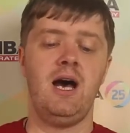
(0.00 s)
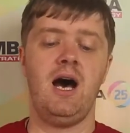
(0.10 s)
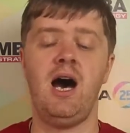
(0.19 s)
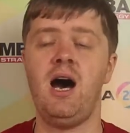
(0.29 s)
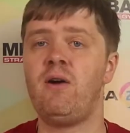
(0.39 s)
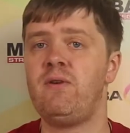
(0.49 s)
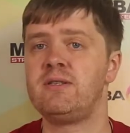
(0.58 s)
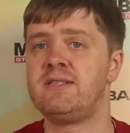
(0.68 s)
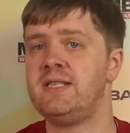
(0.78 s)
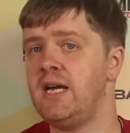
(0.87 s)

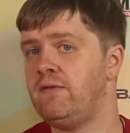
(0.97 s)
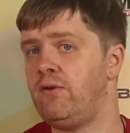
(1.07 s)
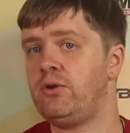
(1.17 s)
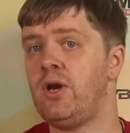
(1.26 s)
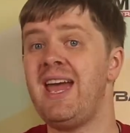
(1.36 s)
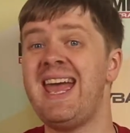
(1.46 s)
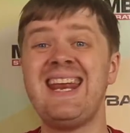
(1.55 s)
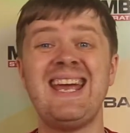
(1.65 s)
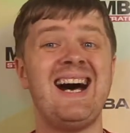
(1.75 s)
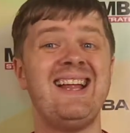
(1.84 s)
Harvard, Stanford,
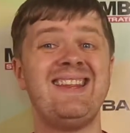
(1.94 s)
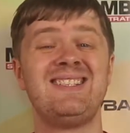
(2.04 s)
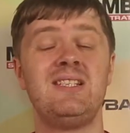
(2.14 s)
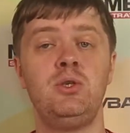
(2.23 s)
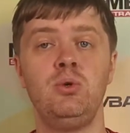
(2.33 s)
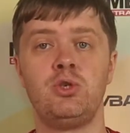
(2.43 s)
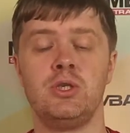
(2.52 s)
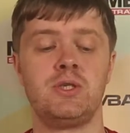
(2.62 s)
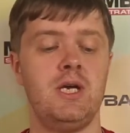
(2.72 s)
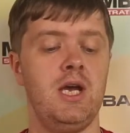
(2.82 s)
any other
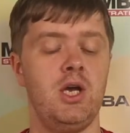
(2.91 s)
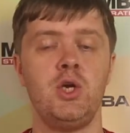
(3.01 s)
institutions.